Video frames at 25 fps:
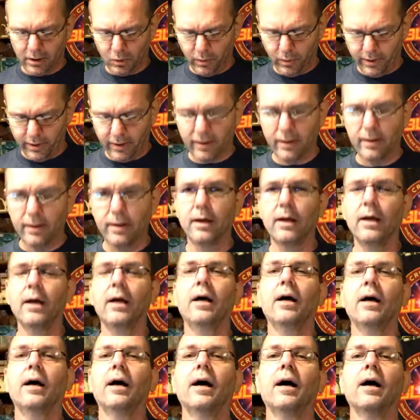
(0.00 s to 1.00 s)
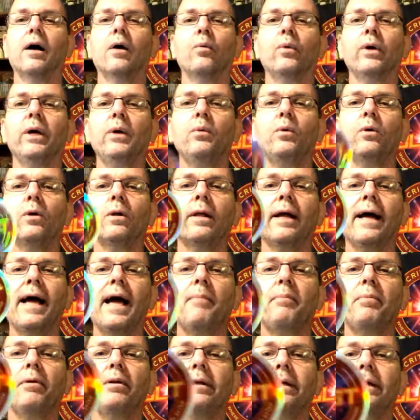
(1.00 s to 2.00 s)
Twitter, we will
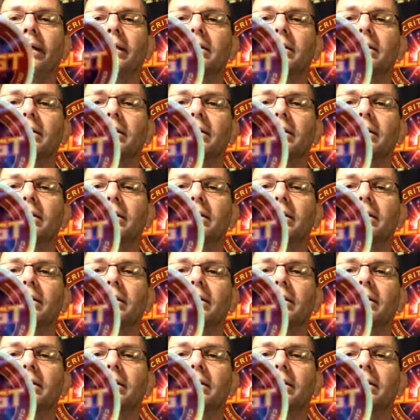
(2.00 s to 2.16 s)
happily